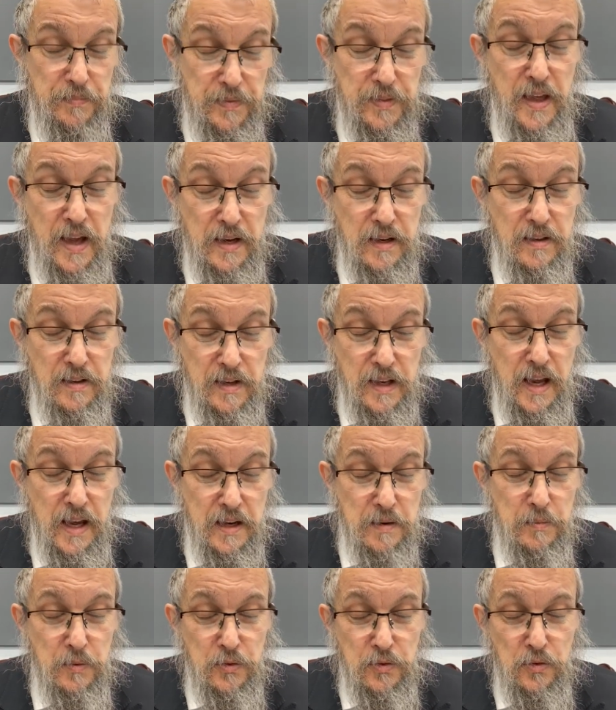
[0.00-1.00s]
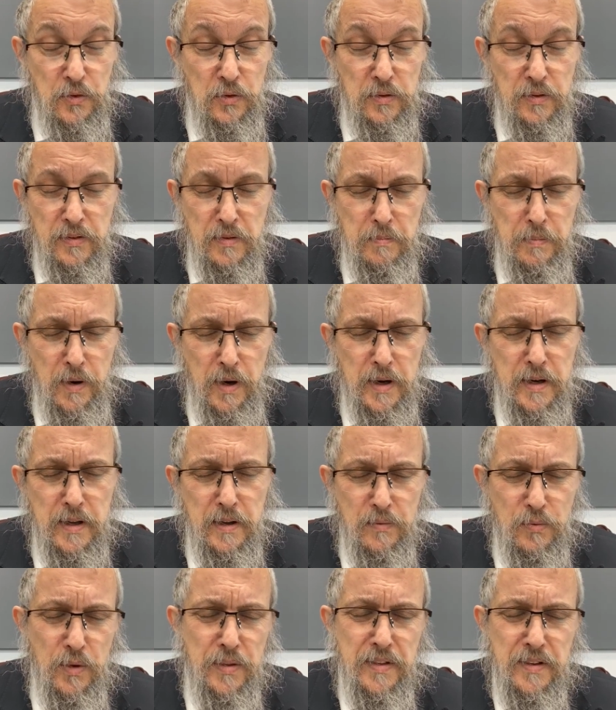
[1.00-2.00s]
that the animal soul and the
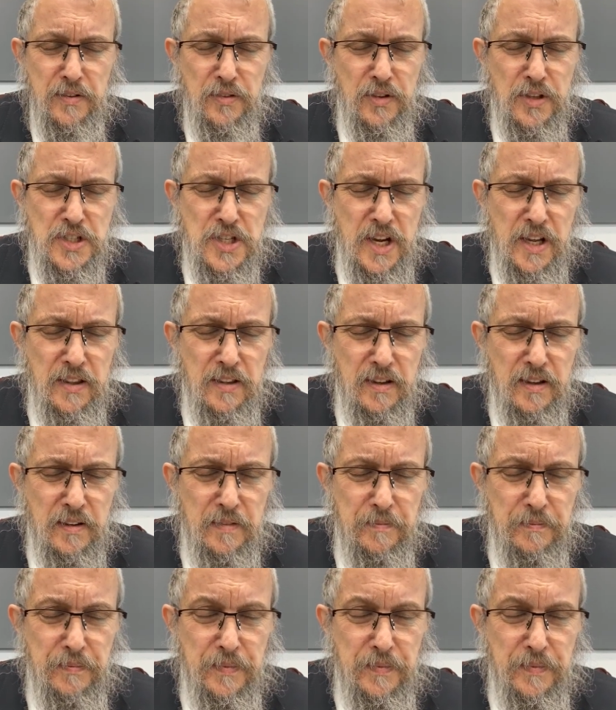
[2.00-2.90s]
body with its agenda.